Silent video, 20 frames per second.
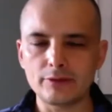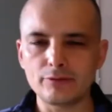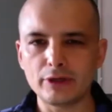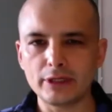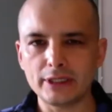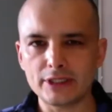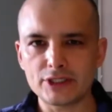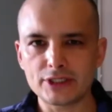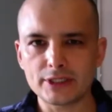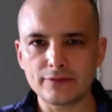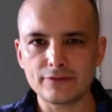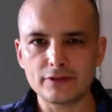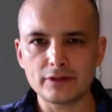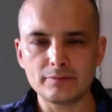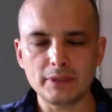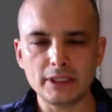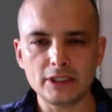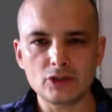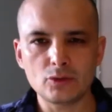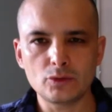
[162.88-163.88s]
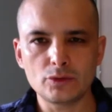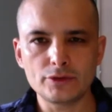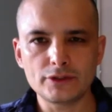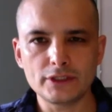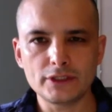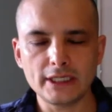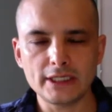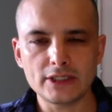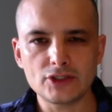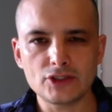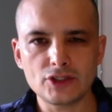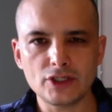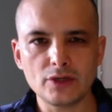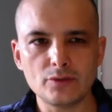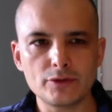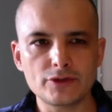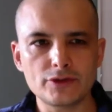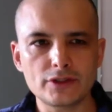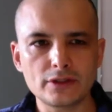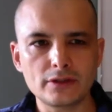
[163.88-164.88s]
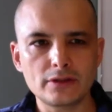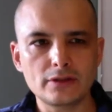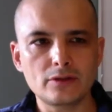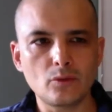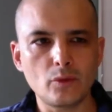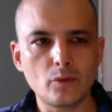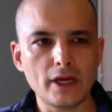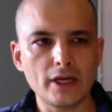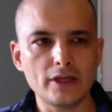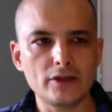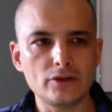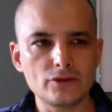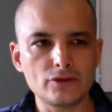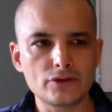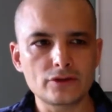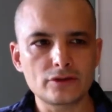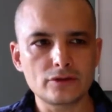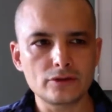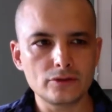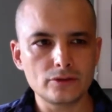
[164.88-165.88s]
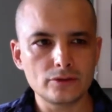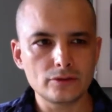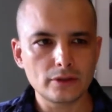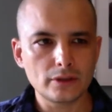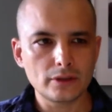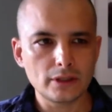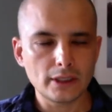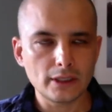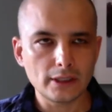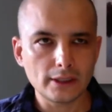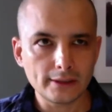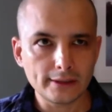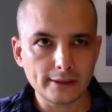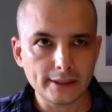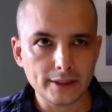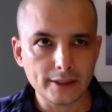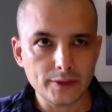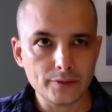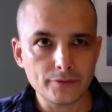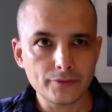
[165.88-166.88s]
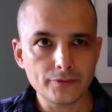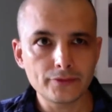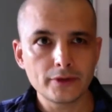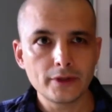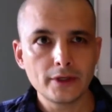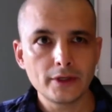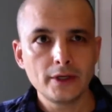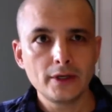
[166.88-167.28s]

really shifted me towards E S G was the way I used to live